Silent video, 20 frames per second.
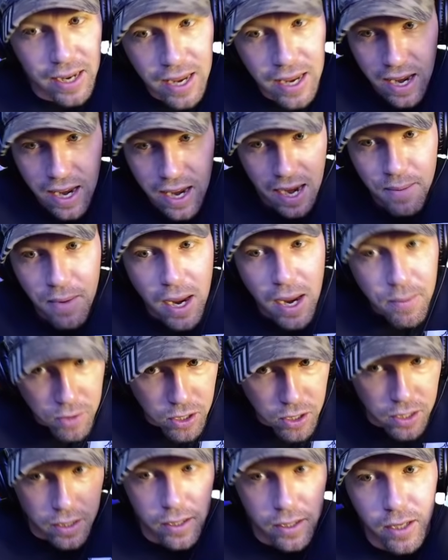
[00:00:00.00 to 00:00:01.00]
I'm, I'm
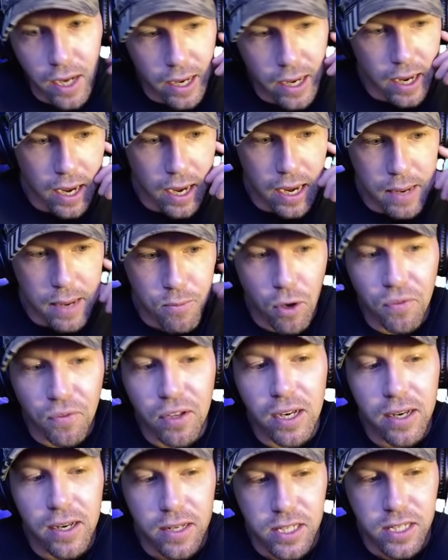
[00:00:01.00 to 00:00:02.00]
good. I, I moved it
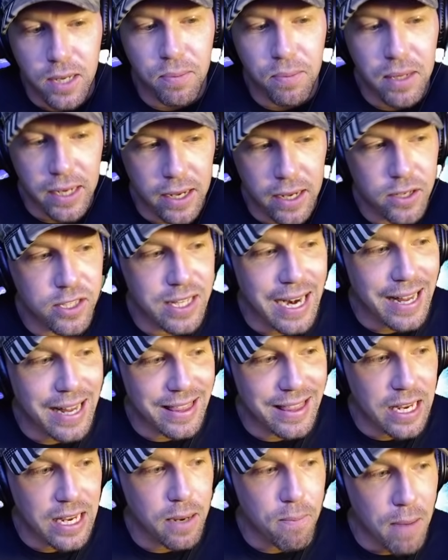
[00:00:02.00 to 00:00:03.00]
into something else that I
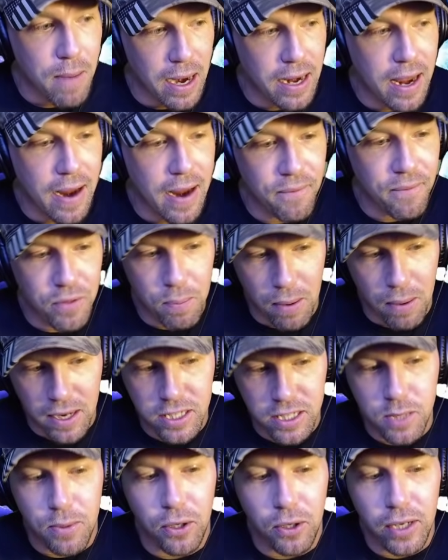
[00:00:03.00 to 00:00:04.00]
think might have the
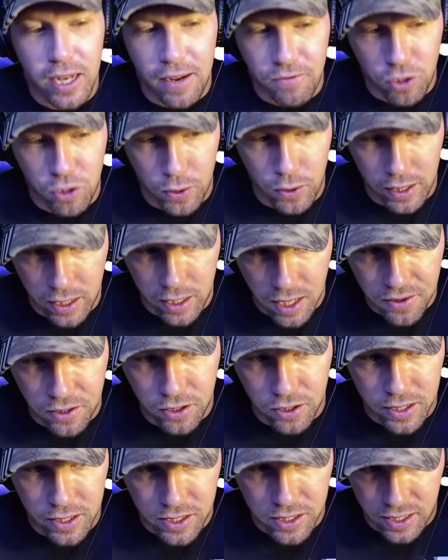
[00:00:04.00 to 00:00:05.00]
possibility of doing another
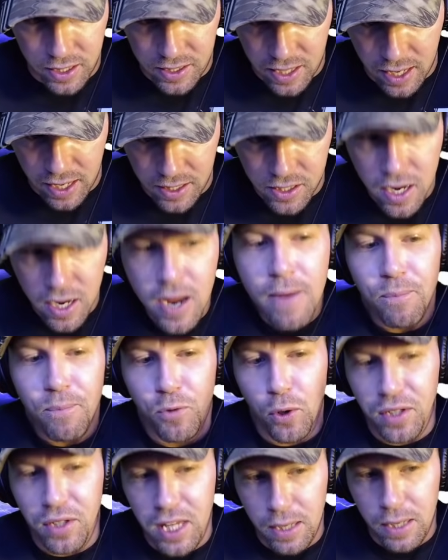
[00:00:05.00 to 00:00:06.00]
36x.
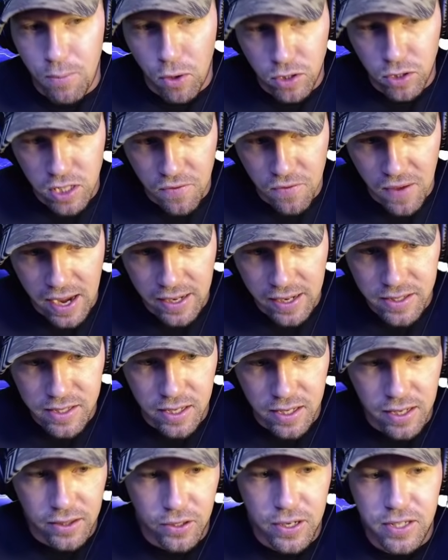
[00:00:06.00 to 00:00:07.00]
Do I think Multivac is going
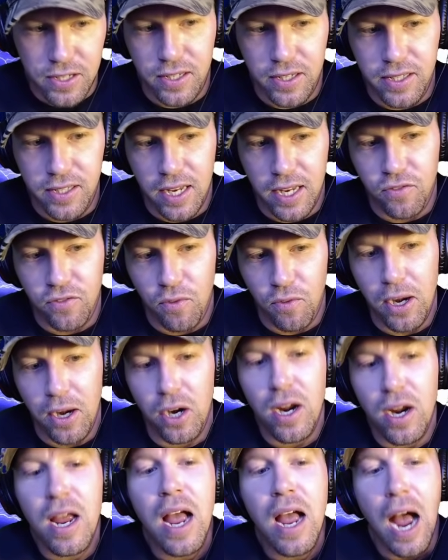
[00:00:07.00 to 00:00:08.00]
to 36x from here?
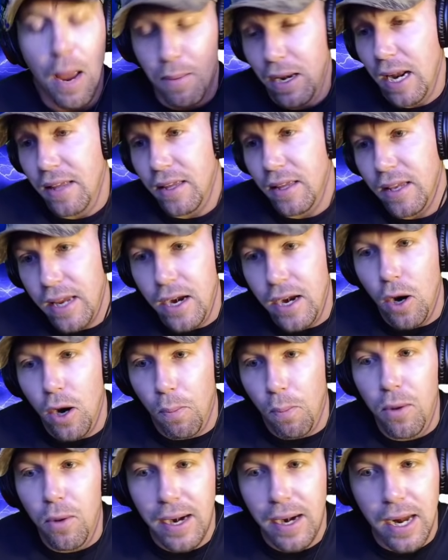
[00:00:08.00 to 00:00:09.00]
I mean, I, you know,
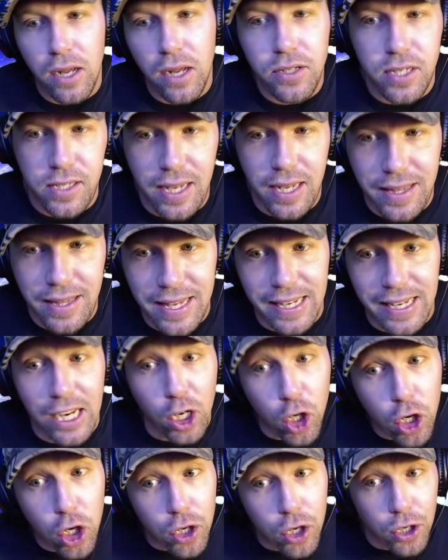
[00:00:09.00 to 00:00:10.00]
per my analysis, I think it
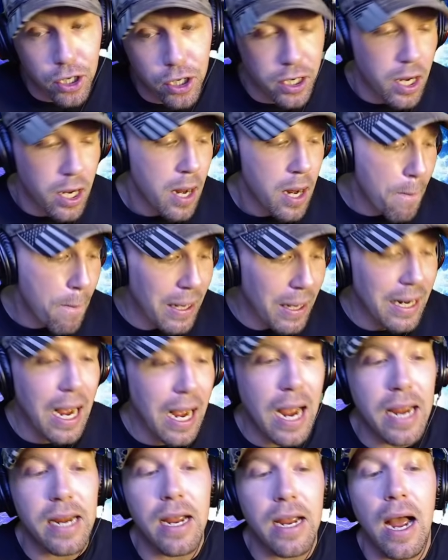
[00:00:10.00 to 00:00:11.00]
could, but
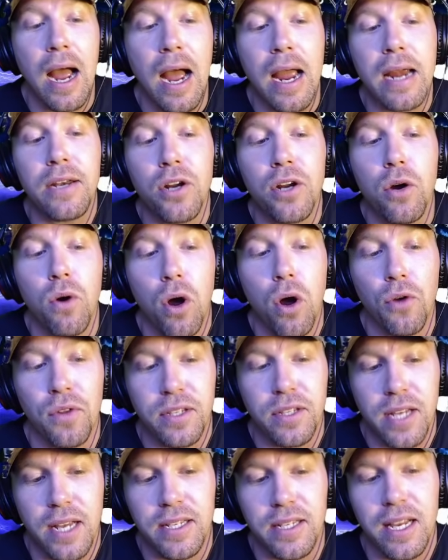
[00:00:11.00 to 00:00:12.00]
I, I don't own
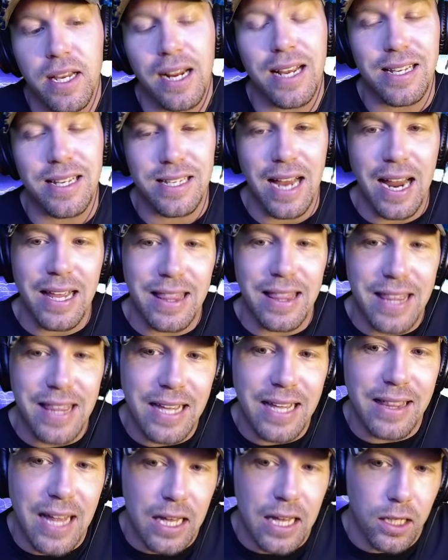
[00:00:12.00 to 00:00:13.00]
this asset because I
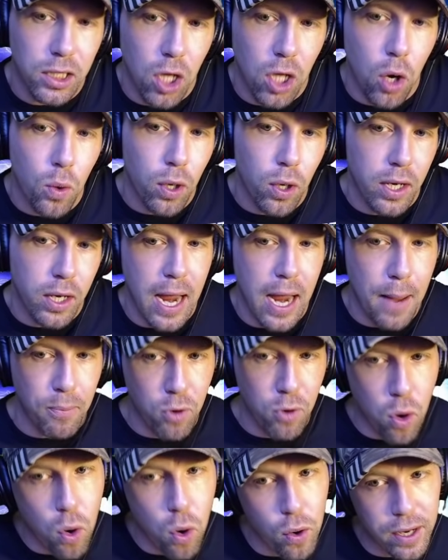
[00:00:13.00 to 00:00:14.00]
think that lower cap
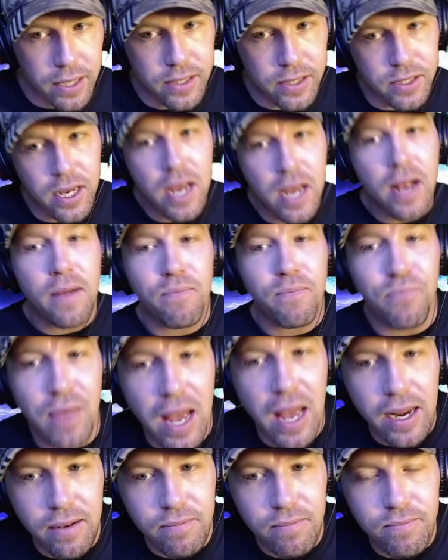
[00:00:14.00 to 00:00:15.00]
coins that